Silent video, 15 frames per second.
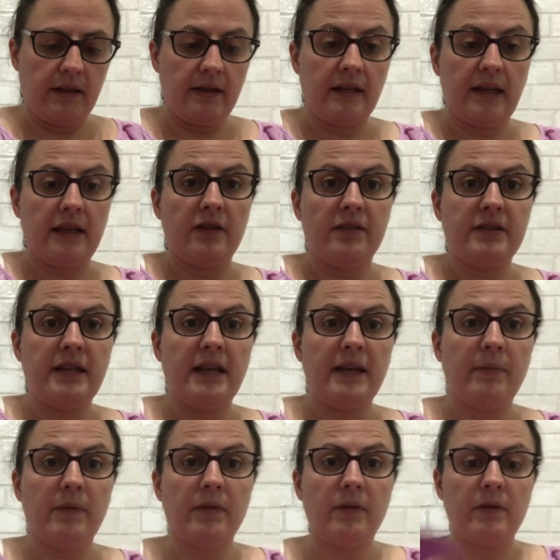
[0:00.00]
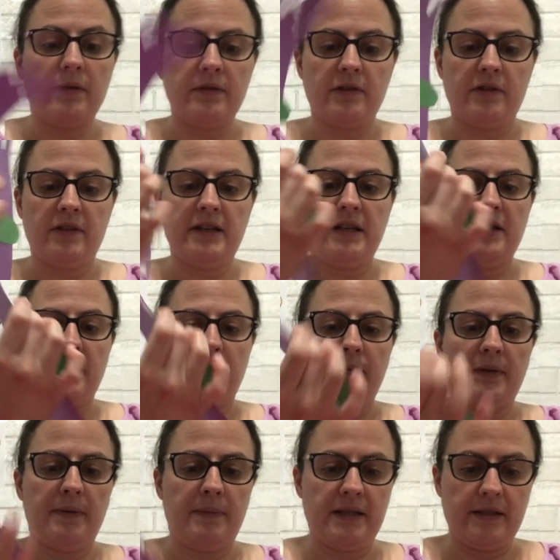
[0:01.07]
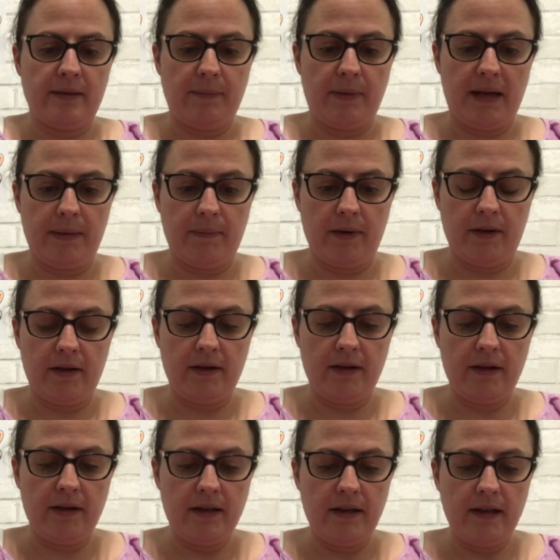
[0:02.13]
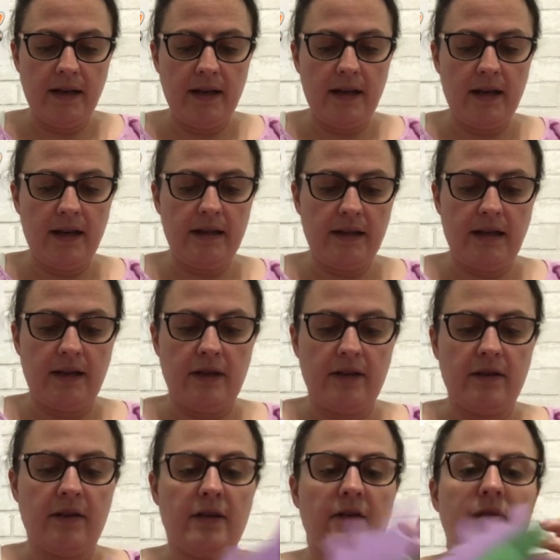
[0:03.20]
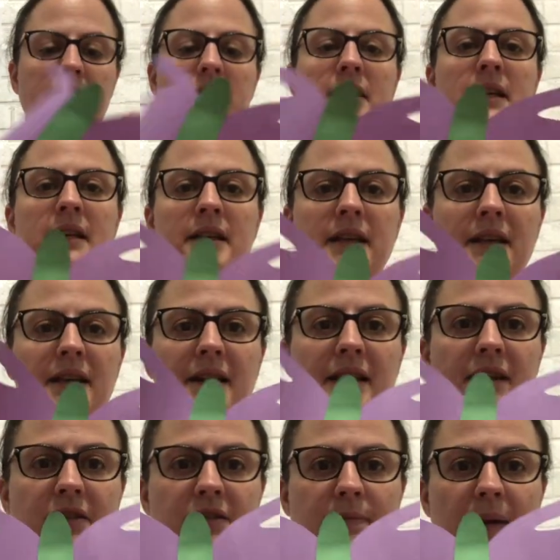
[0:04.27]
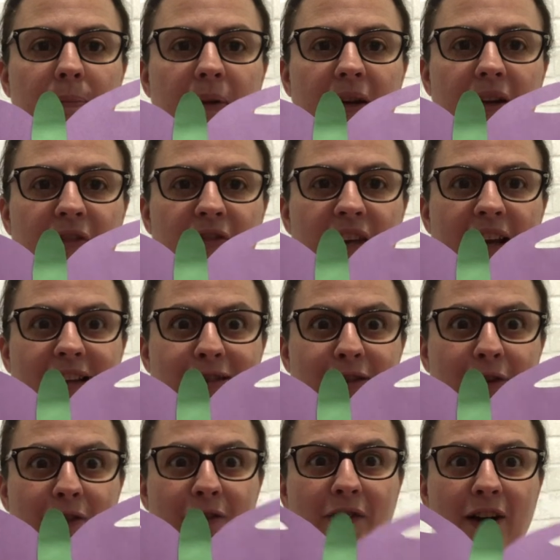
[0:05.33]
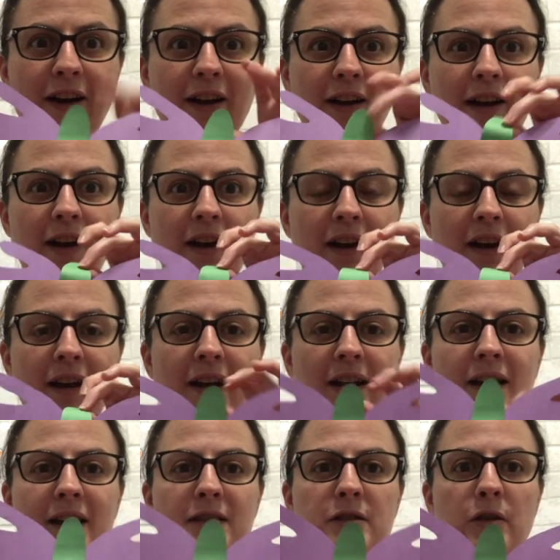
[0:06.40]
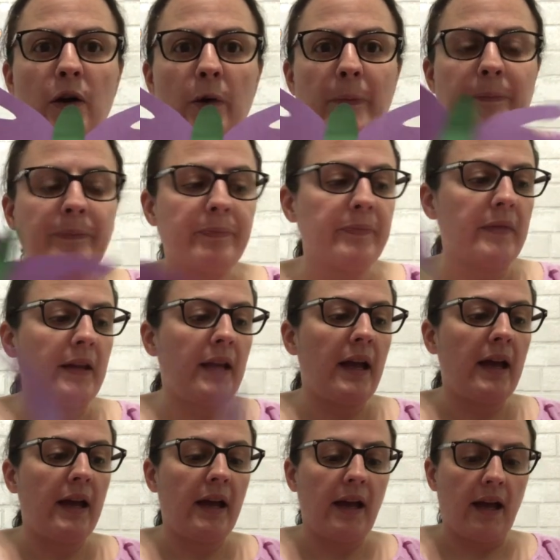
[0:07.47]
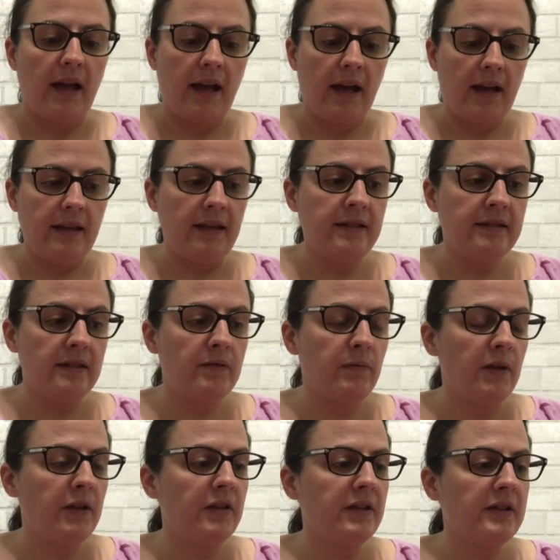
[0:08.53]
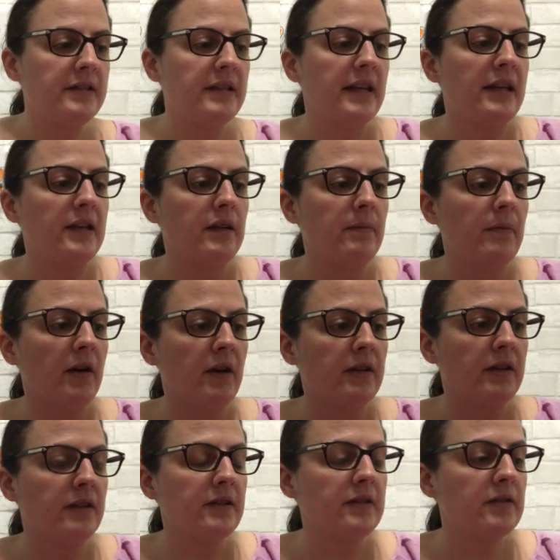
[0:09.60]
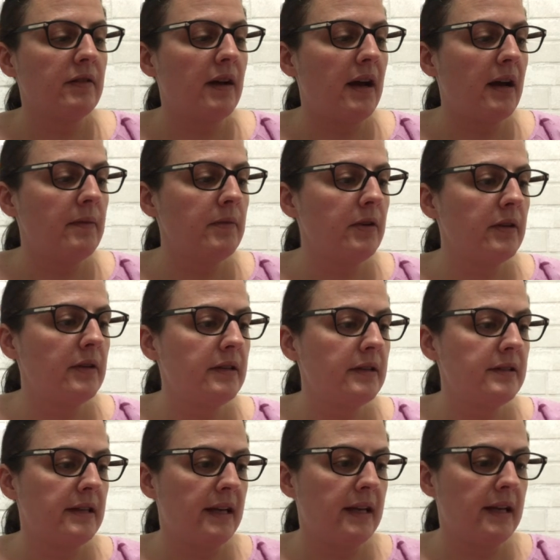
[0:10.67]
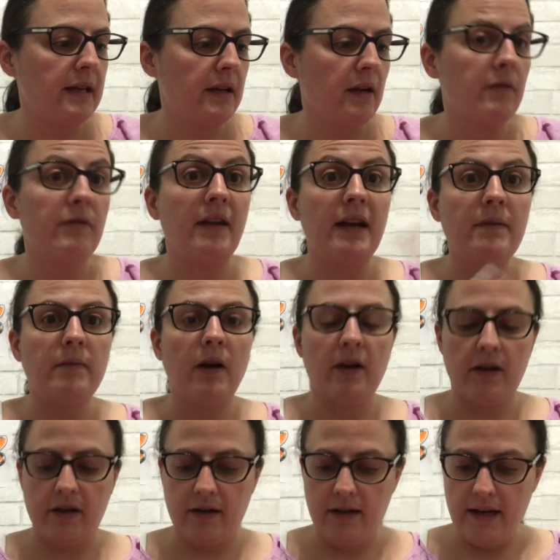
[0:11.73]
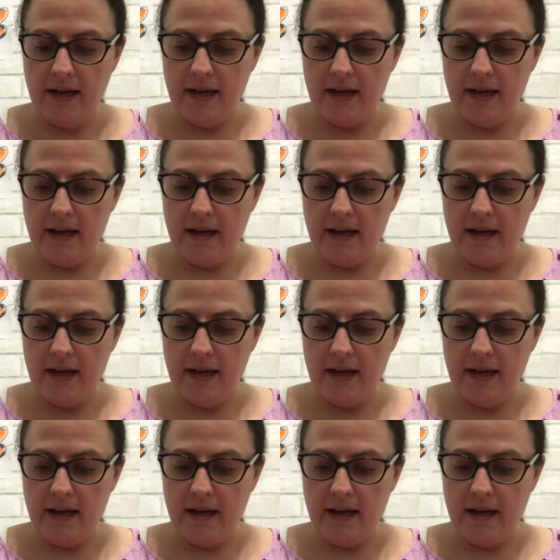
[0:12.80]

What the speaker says: get your table dirty, you could put a piece of paper. And there you go. See? There's my butterfly so far. So this is where you could take your markers. So I'm going to take a red marker